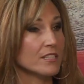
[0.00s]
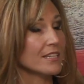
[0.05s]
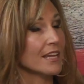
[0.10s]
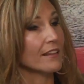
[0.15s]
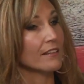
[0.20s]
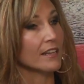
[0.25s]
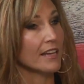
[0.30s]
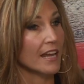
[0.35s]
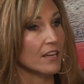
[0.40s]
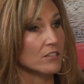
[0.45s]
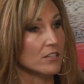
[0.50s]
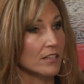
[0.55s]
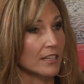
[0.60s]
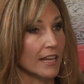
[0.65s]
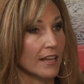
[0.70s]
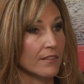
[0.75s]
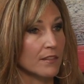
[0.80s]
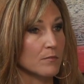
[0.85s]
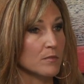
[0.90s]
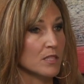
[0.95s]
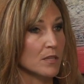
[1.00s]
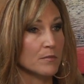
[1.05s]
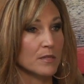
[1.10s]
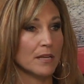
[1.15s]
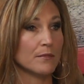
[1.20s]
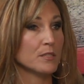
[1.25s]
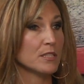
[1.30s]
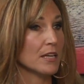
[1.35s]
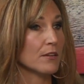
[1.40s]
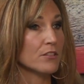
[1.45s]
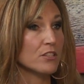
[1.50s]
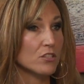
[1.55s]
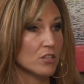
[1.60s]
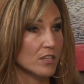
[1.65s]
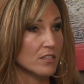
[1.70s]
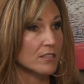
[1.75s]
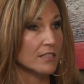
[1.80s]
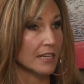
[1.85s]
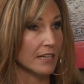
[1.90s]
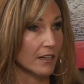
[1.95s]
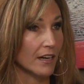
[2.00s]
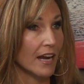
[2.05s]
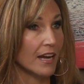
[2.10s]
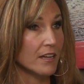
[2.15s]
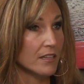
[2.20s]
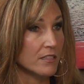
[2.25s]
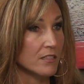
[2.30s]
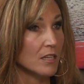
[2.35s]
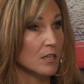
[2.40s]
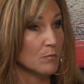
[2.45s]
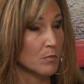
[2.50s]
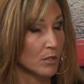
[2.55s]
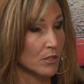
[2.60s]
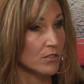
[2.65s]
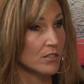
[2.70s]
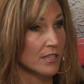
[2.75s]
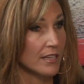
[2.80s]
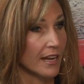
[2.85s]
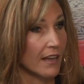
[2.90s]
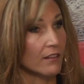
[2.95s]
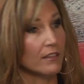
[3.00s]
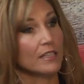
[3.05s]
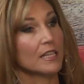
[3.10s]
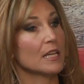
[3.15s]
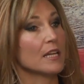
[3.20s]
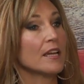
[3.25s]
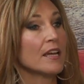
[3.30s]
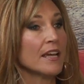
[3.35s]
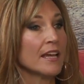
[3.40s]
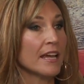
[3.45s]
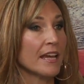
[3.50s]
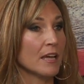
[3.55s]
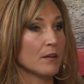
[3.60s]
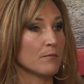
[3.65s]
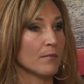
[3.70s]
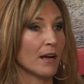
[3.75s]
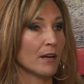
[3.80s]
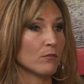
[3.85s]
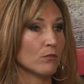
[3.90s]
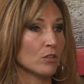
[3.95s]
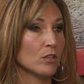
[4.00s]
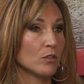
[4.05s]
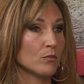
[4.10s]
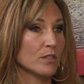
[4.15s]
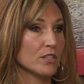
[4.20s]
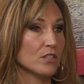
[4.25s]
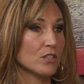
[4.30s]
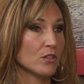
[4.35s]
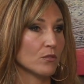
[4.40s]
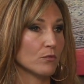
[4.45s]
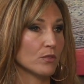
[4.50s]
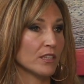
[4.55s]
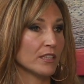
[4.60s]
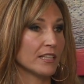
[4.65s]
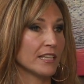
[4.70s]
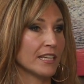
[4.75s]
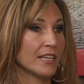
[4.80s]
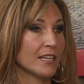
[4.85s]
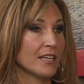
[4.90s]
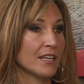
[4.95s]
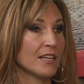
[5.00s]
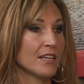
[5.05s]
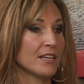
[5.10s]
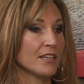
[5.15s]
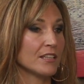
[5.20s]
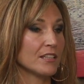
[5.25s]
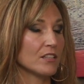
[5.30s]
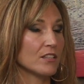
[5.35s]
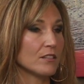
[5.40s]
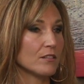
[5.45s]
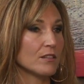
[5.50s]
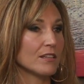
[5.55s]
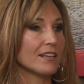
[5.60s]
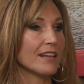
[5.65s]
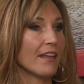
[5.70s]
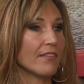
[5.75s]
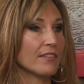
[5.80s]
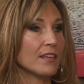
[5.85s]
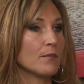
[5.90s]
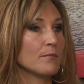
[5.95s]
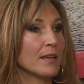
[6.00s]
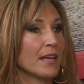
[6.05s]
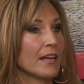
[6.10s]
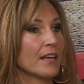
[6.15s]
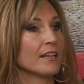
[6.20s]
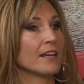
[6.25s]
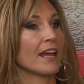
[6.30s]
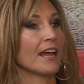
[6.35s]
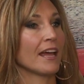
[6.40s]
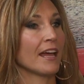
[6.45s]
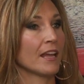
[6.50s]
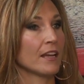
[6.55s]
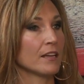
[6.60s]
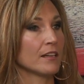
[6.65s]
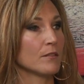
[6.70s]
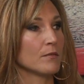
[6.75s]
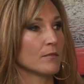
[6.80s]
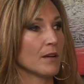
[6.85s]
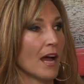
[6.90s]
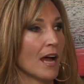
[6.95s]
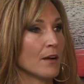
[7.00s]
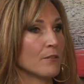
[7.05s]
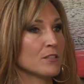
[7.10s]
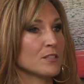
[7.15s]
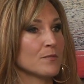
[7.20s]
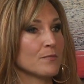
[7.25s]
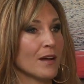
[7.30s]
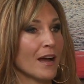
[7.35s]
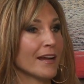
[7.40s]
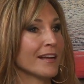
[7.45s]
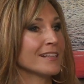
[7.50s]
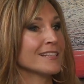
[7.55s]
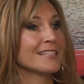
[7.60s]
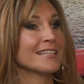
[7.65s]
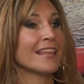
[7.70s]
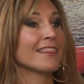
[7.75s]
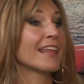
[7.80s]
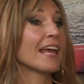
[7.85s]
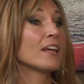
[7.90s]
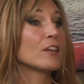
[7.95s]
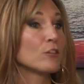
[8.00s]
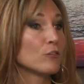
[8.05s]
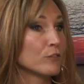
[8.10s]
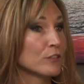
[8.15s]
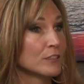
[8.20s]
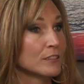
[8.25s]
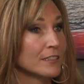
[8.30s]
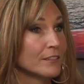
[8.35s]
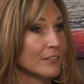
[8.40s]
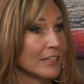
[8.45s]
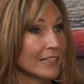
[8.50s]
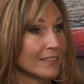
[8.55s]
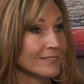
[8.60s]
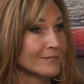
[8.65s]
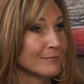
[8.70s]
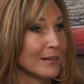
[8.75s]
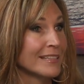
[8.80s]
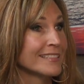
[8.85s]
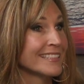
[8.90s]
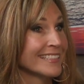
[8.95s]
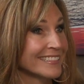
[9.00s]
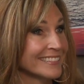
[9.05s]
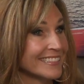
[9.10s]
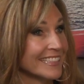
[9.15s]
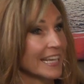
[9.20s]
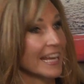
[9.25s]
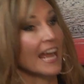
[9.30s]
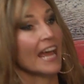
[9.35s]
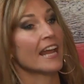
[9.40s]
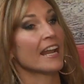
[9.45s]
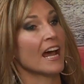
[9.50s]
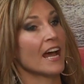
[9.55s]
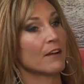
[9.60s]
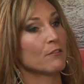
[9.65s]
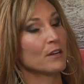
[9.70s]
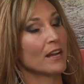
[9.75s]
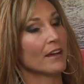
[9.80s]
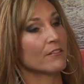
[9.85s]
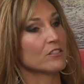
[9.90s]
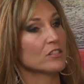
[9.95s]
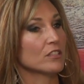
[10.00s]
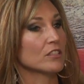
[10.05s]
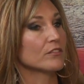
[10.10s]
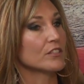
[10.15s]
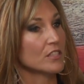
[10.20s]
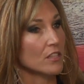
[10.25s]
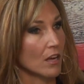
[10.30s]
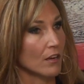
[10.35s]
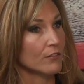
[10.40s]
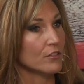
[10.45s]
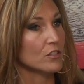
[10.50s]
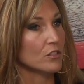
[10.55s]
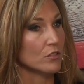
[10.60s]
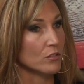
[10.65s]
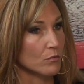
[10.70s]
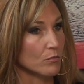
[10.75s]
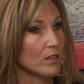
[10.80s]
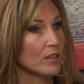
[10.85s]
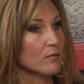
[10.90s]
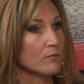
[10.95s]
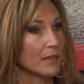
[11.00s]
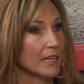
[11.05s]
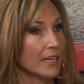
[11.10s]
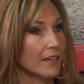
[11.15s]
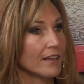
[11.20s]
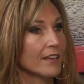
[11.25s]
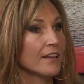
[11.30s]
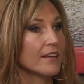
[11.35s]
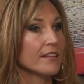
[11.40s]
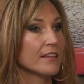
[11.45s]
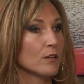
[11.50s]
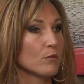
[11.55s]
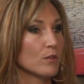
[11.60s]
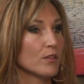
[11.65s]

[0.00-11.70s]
sang the national anthem. Sometimes I was just there as a personality. And my role was to really get them in, and I got to say thank you for a living, basically. And I would have service officers with me that